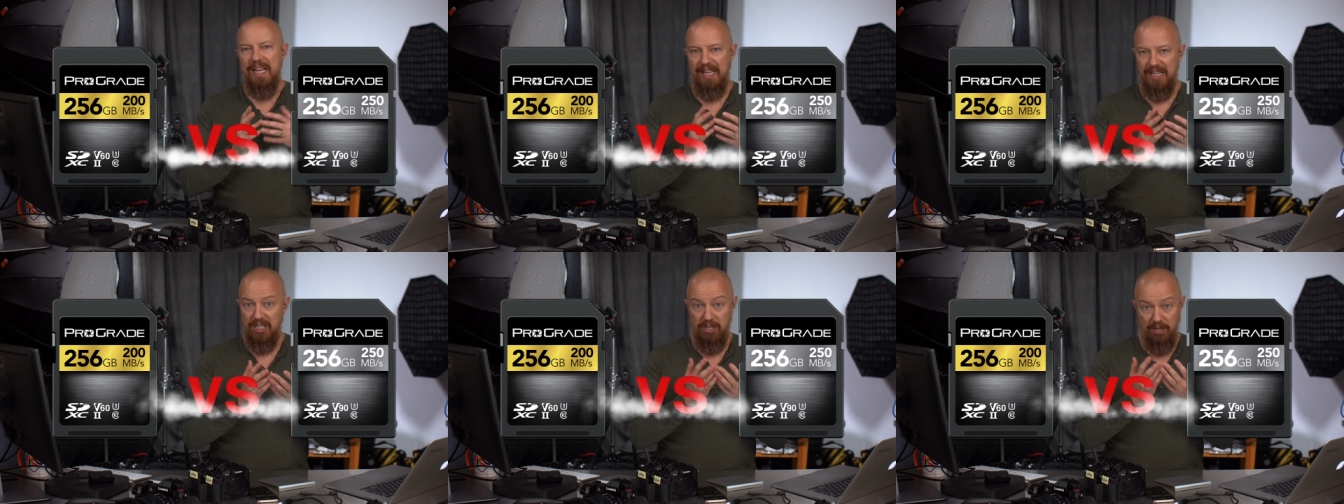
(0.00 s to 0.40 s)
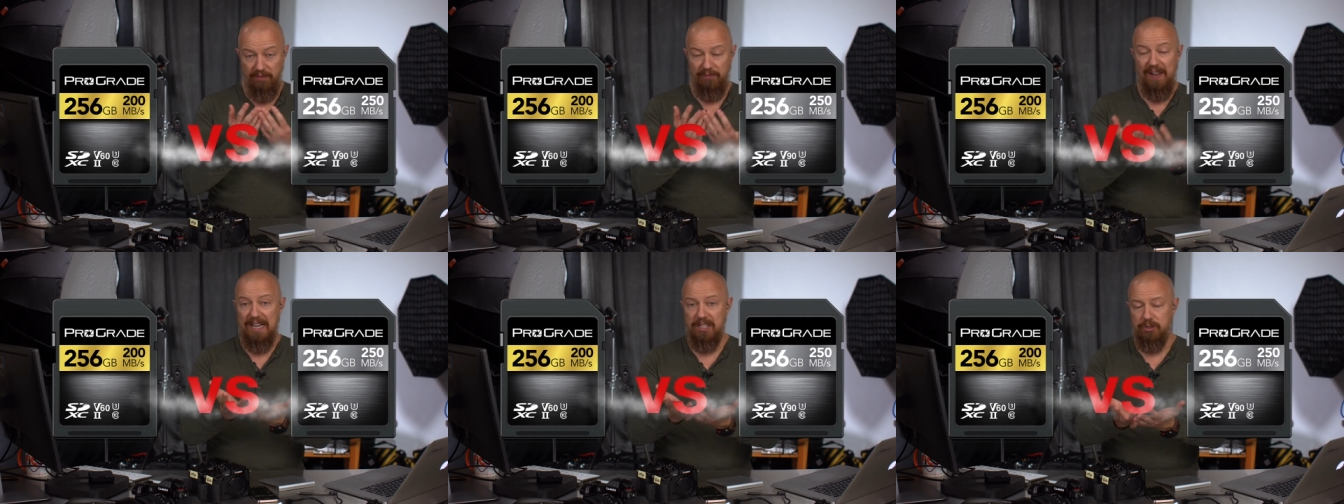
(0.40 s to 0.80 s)
It is
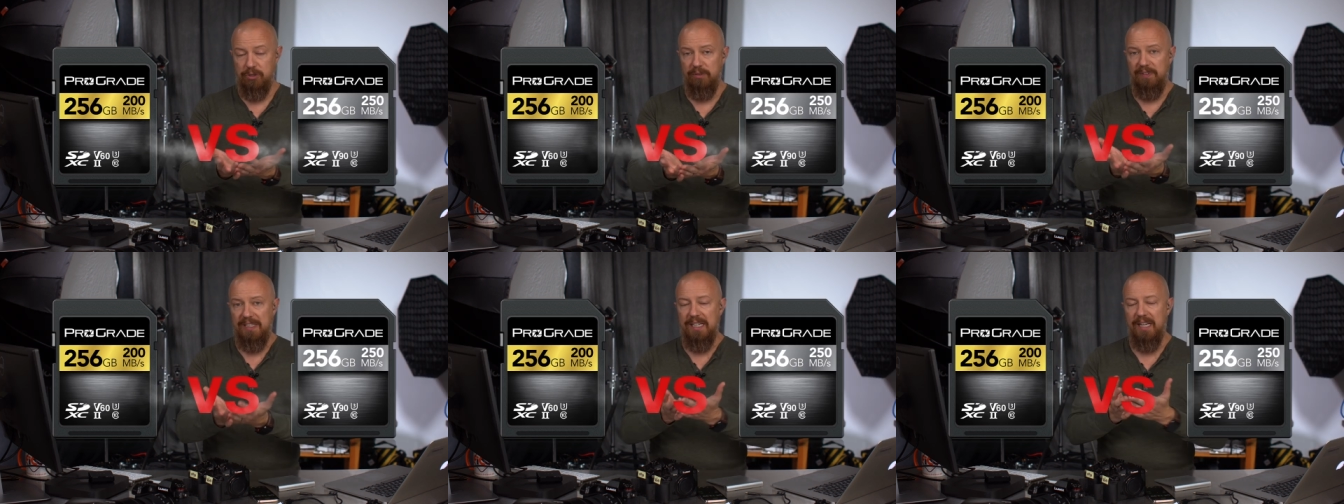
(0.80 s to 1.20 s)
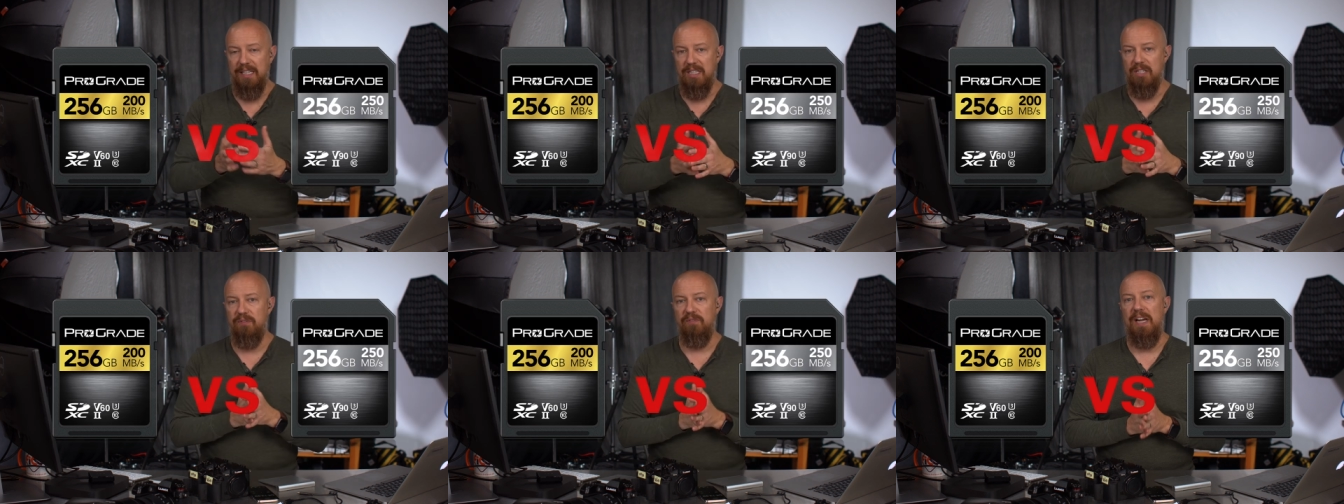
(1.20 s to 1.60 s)
faster.
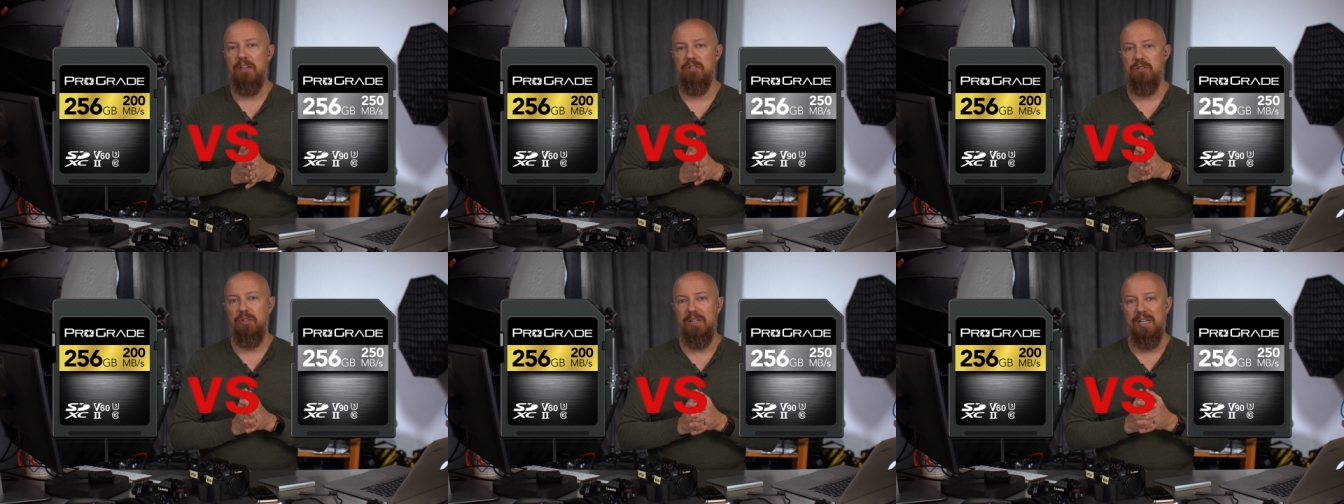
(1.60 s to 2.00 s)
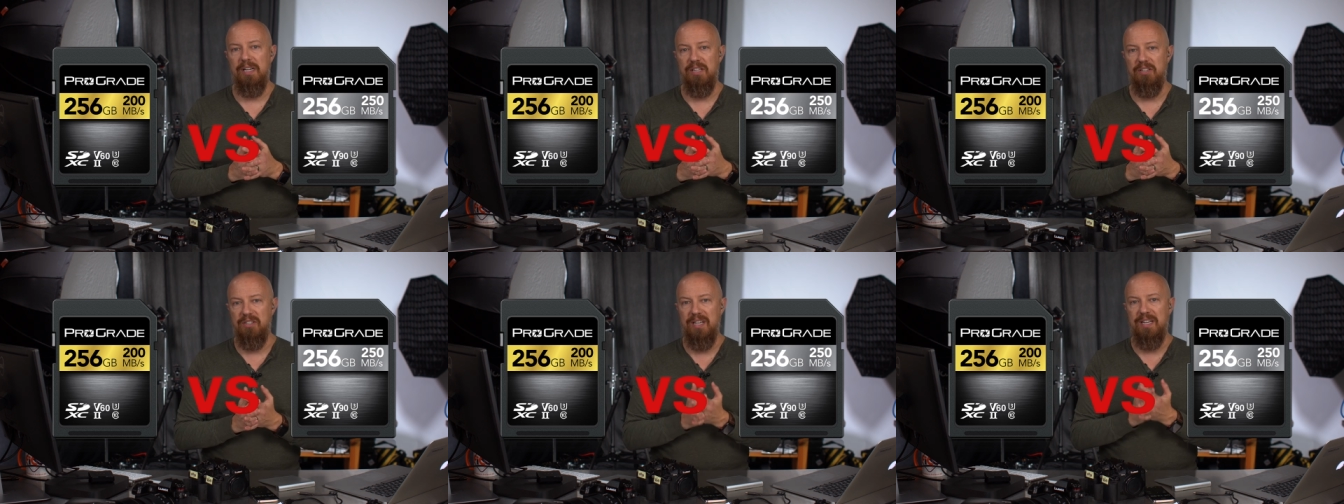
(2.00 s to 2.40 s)
V90 is faster.
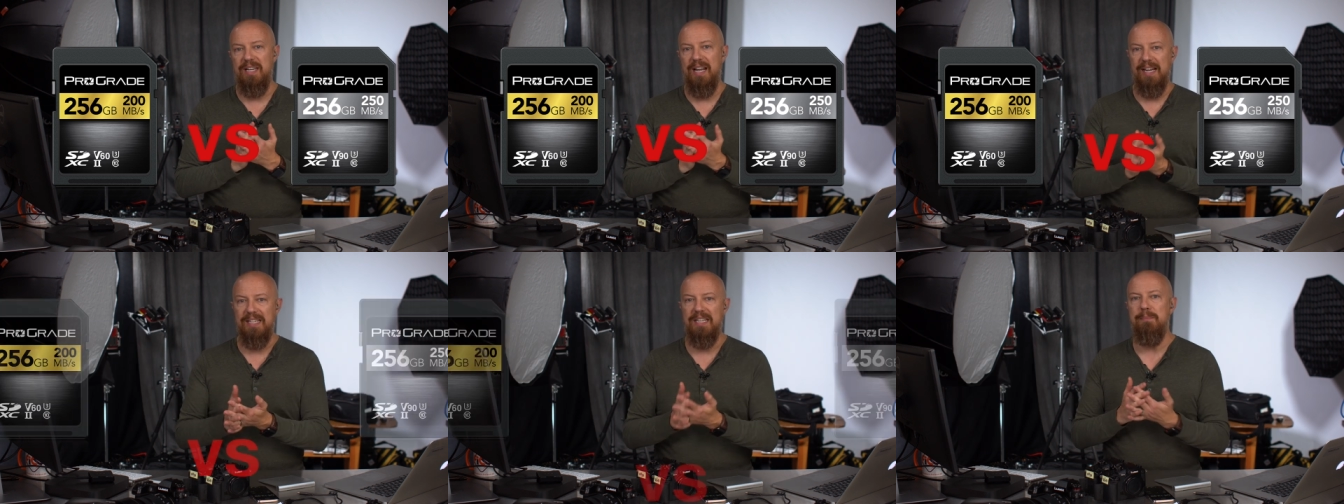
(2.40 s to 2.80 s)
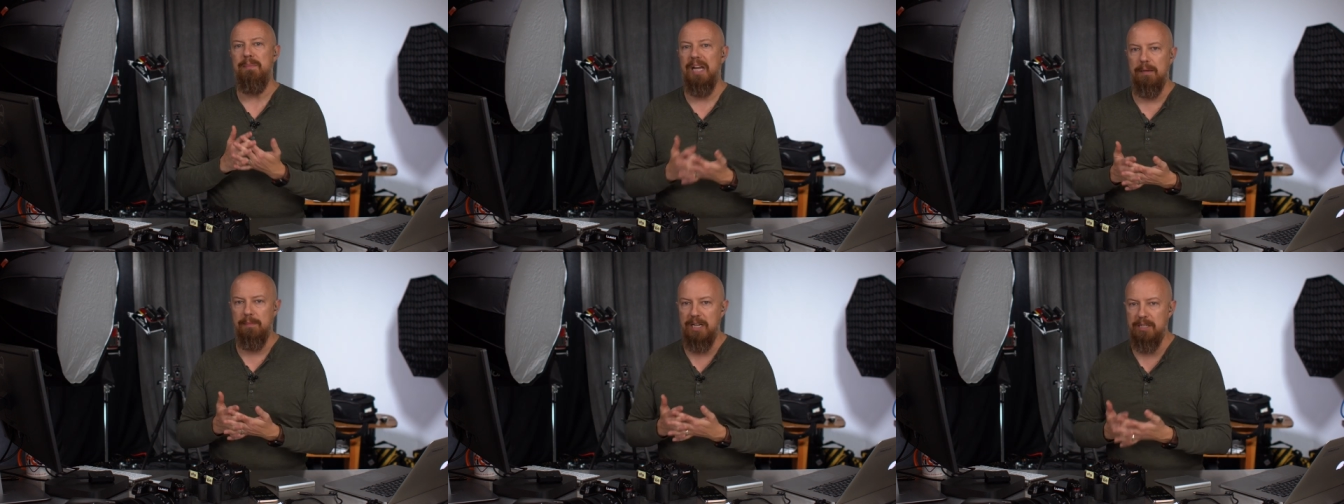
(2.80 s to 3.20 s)
It is 90
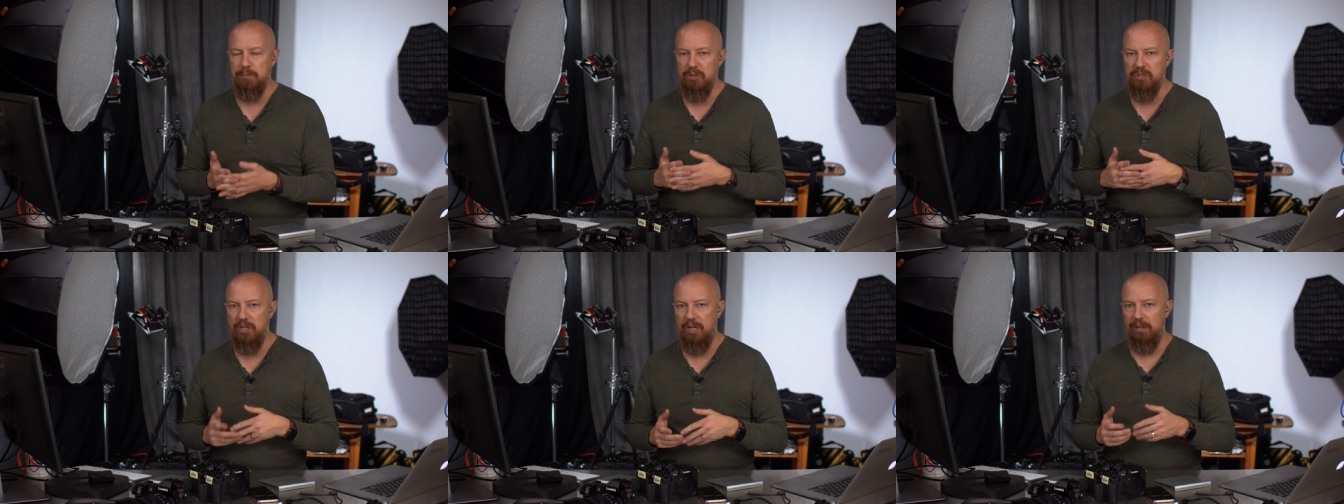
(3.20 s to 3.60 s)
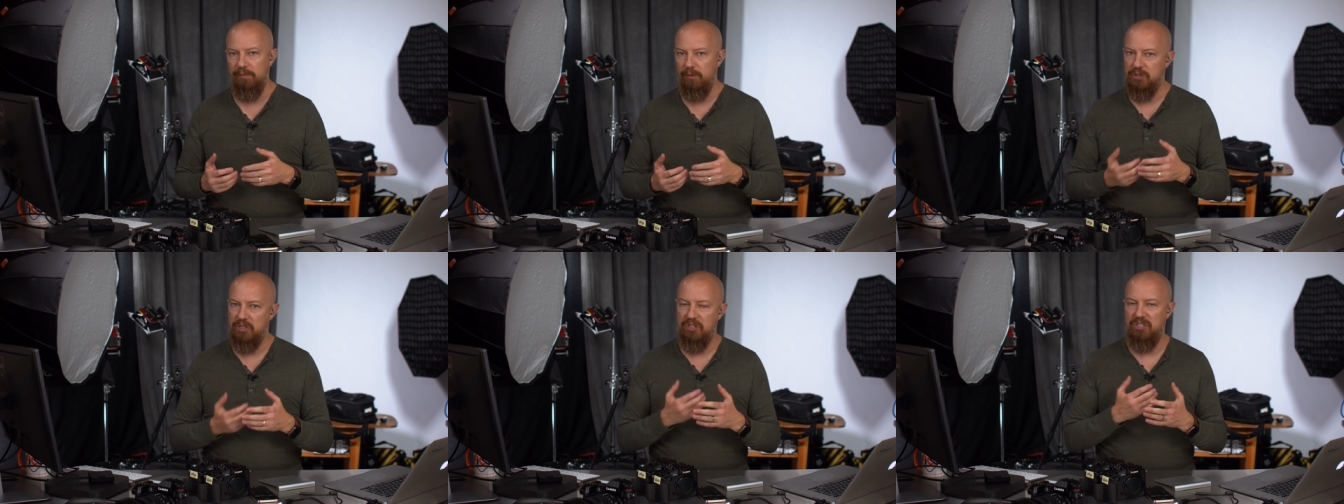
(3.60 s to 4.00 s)
megabytes per second
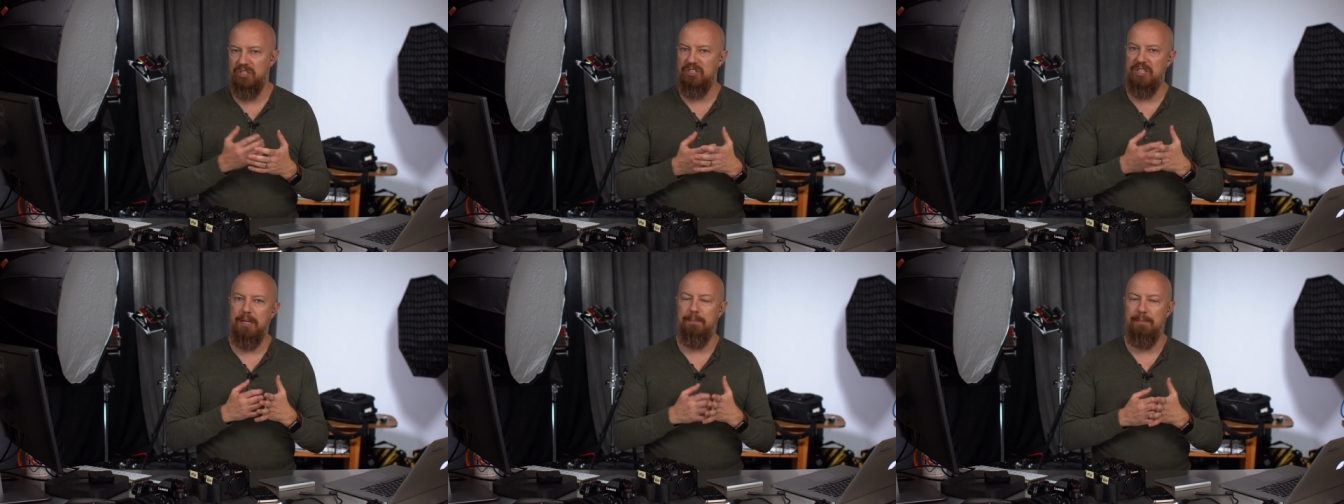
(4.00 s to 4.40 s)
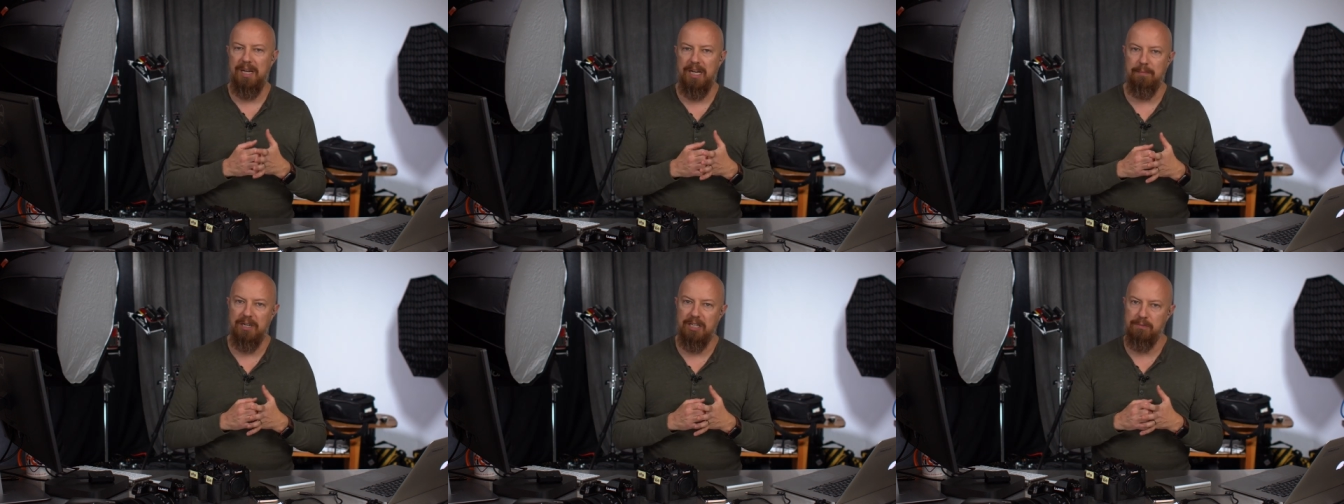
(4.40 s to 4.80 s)
versus 60
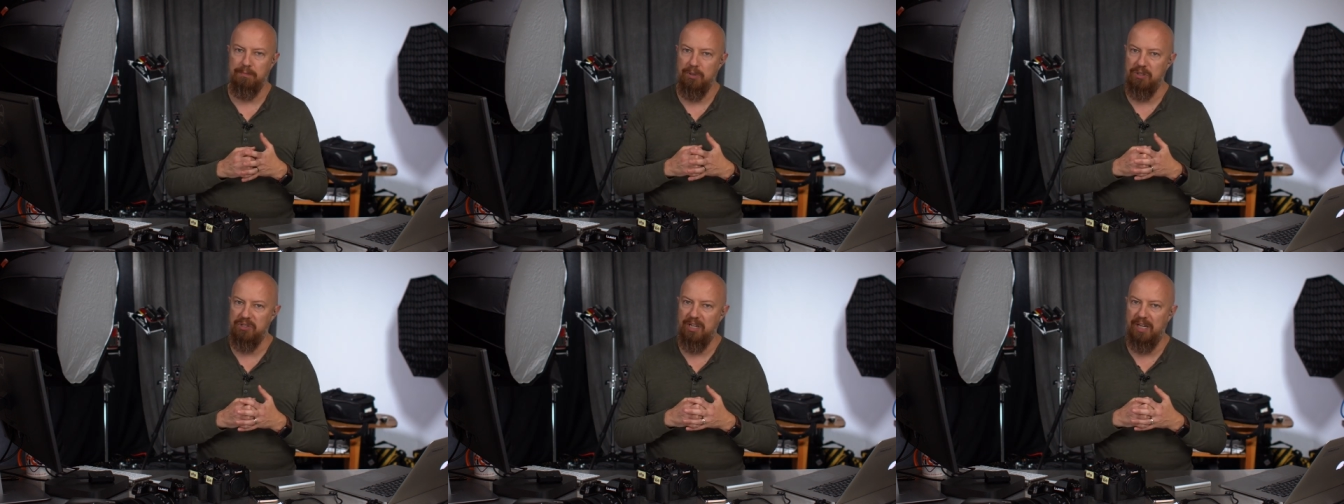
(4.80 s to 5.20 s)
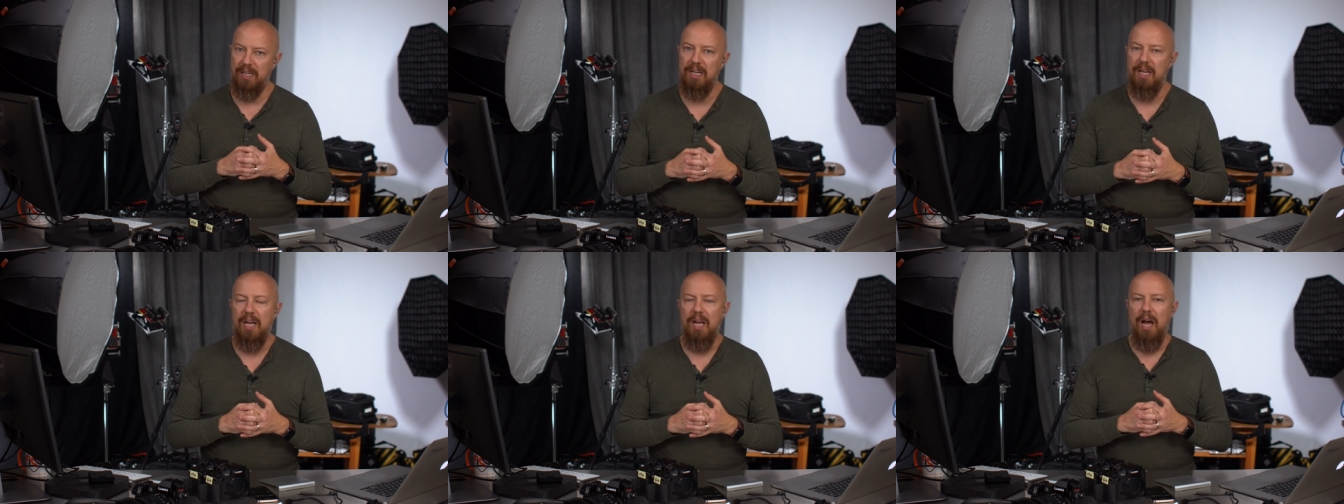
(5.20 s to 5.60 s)
megabytes per second.